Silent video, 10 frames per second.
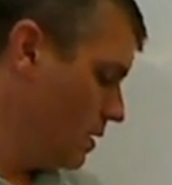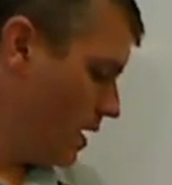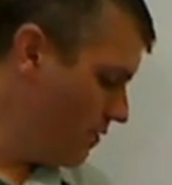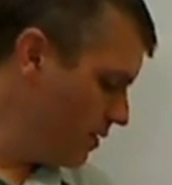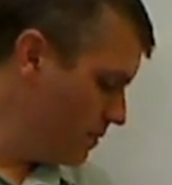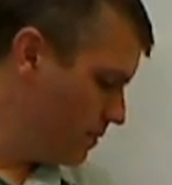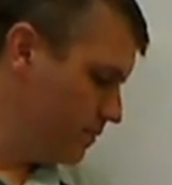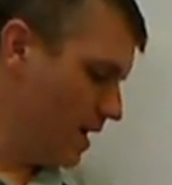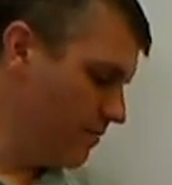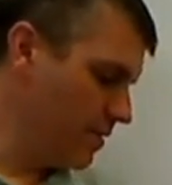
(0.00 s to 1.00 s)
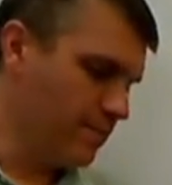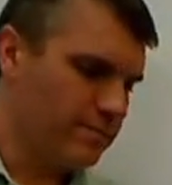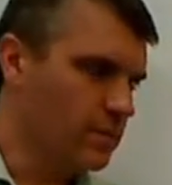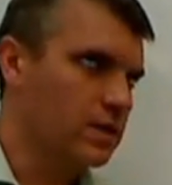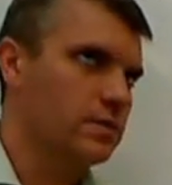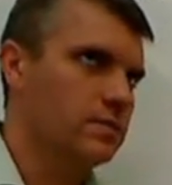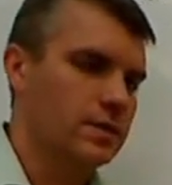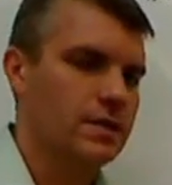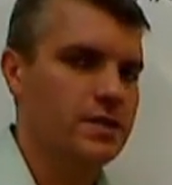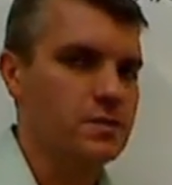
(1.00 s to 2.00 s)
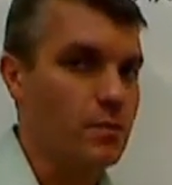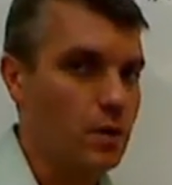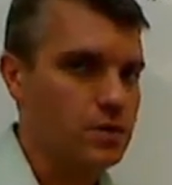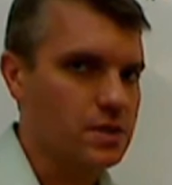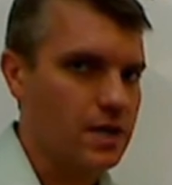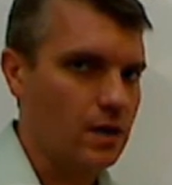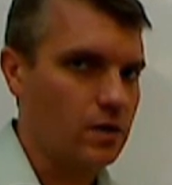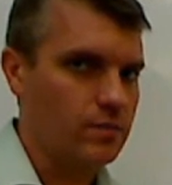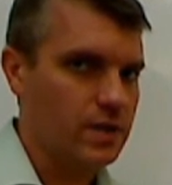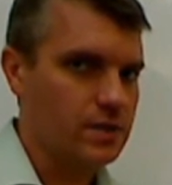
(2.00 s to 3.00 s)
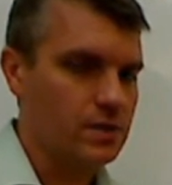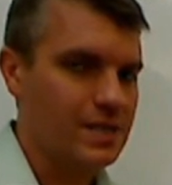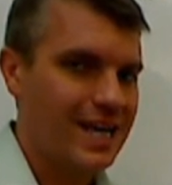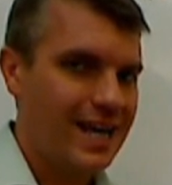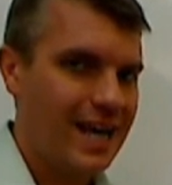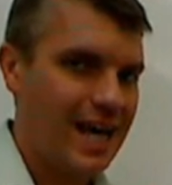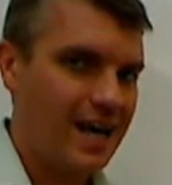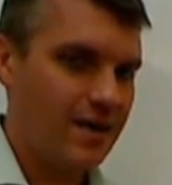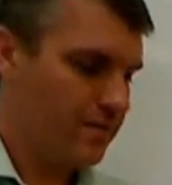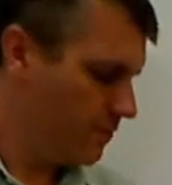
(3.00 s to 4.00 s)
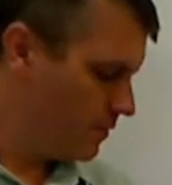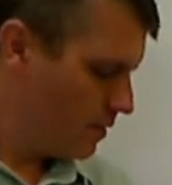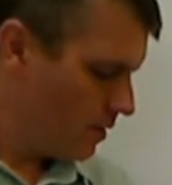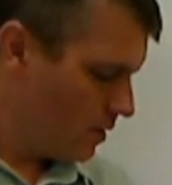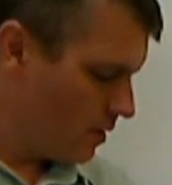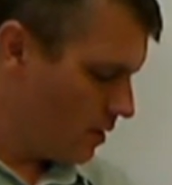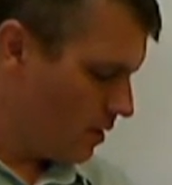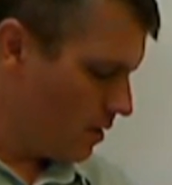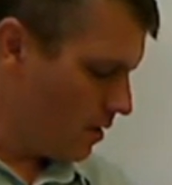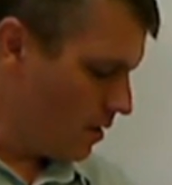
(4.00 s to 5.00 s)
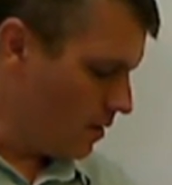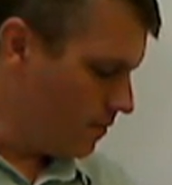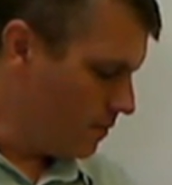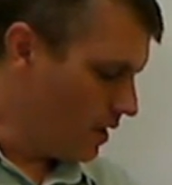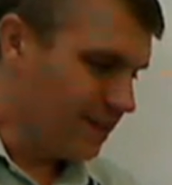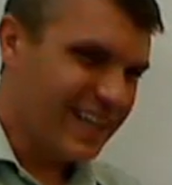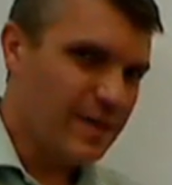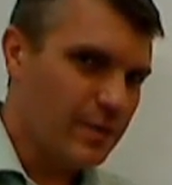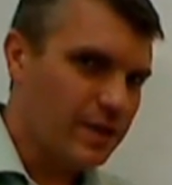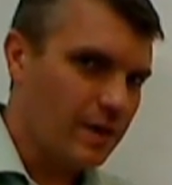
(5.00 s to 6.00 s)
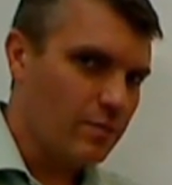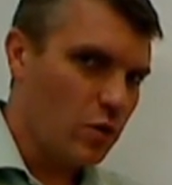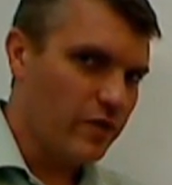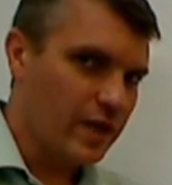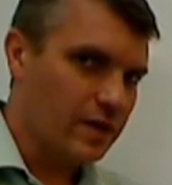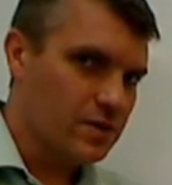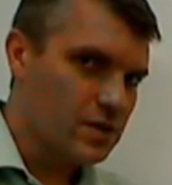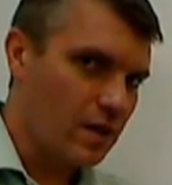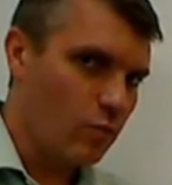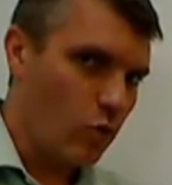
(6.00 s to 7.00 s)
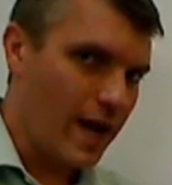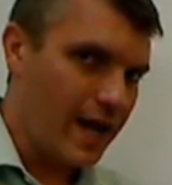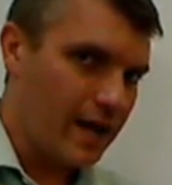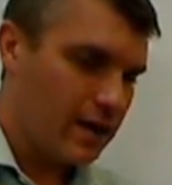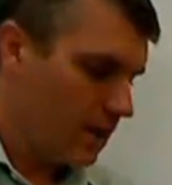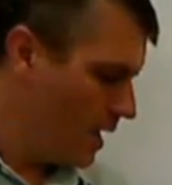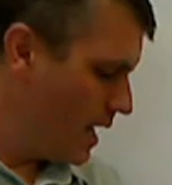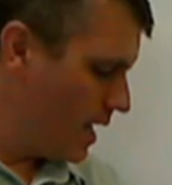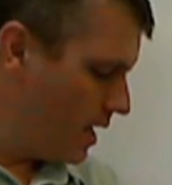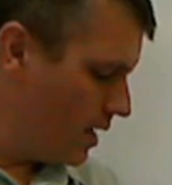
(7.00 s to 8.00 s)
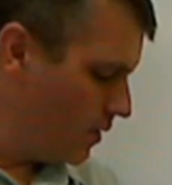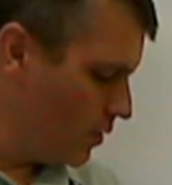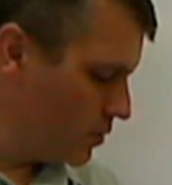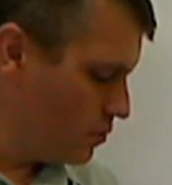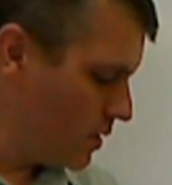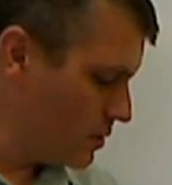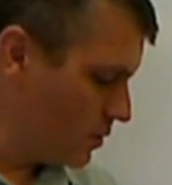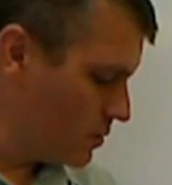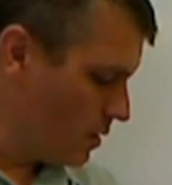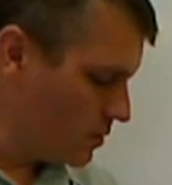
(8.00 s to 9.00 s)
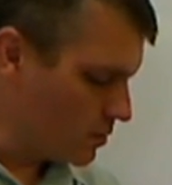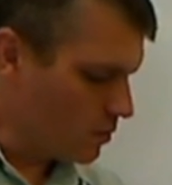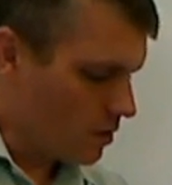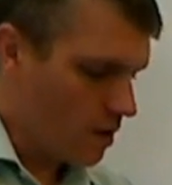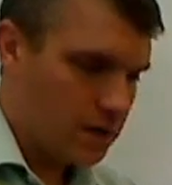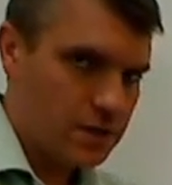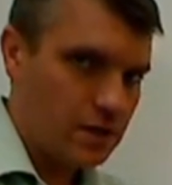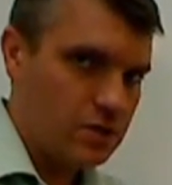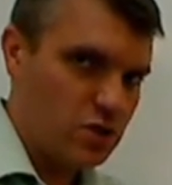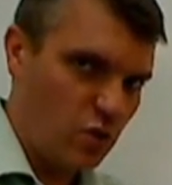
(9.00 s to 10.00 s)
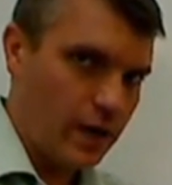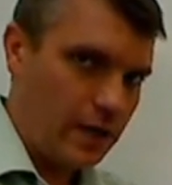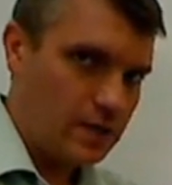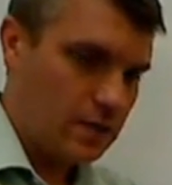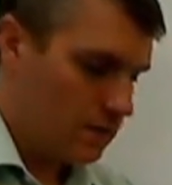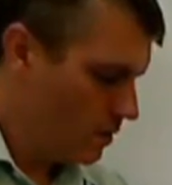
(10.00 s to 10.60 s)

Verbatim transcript: Every, every or at least most skeletal muscles have um, a limb that they're moving in some way. And those muscles also cross a joint.